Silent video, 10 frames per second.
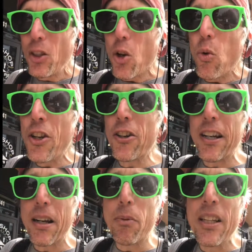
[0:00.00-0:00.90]
What's your
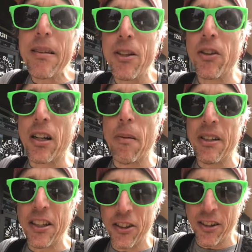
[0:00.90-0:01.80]
take? Please let me know in the
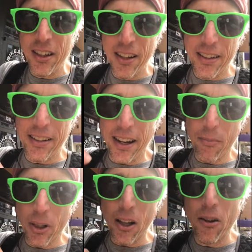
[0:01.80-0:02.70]
comment section down
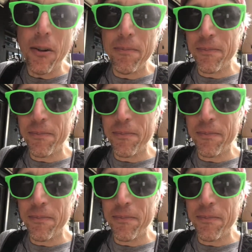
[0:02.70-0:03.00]
below.